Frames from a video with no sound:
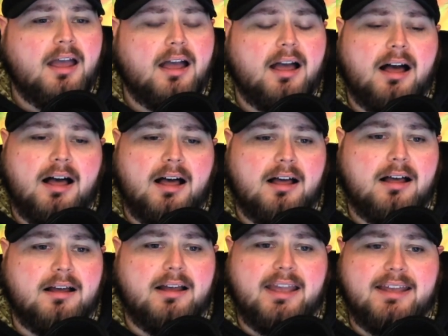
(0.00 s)

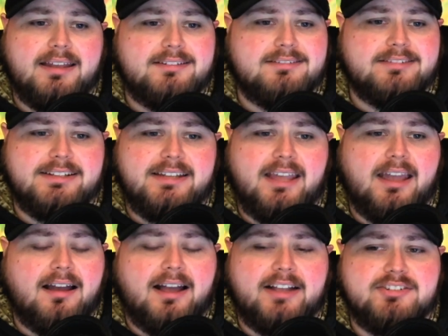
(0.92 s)
And
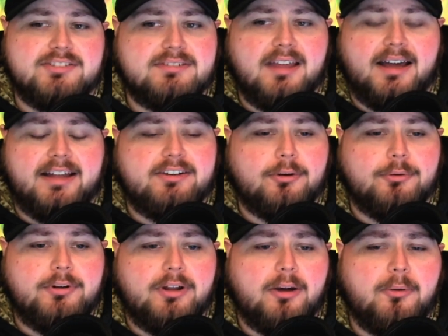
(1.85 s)
yeah, I
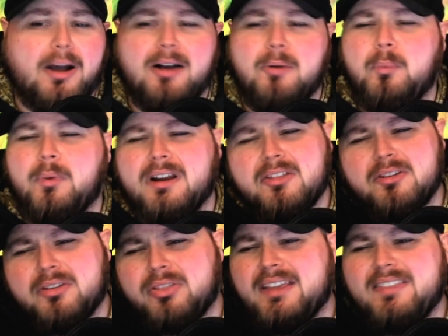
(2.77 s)
don't know. One
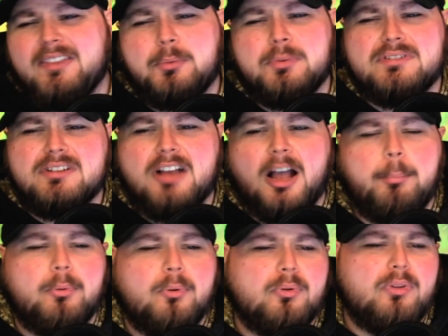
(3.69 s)
other thing, there were a
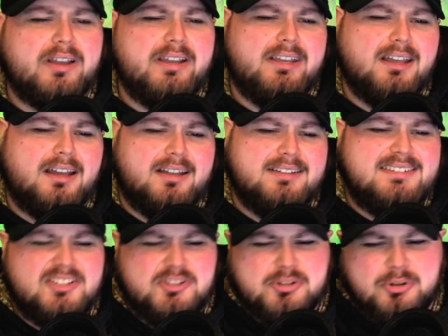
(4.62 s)
couple like
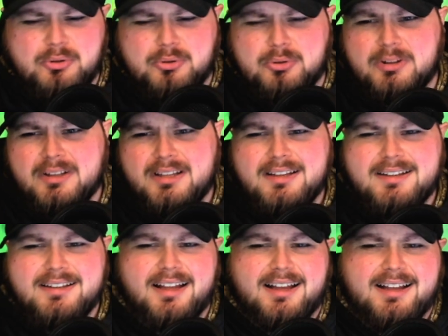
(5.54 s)
digital,
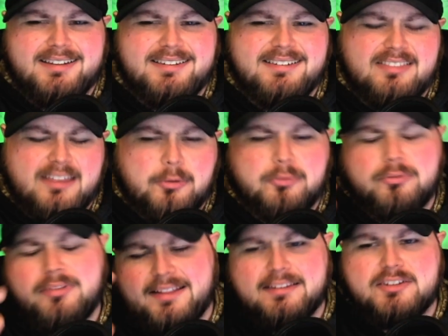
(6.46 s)
there's
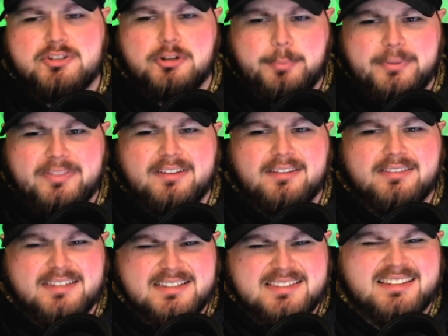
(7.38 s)
not digital, but the
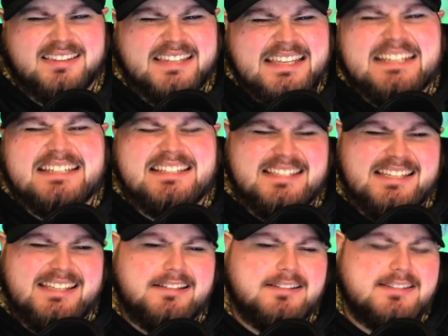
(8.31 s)
deleted
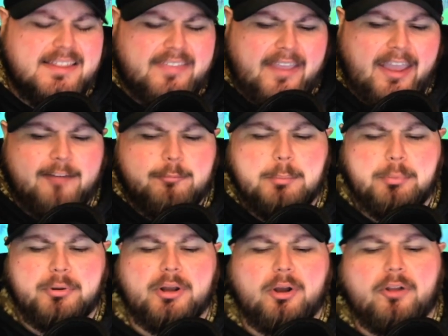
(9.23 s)
scenes that they have been
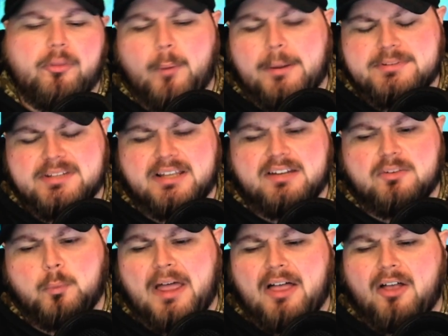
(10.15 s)
putting on the website
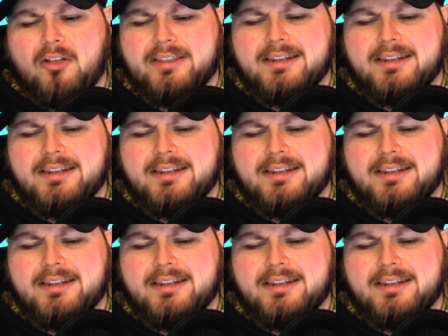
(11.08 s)
as well.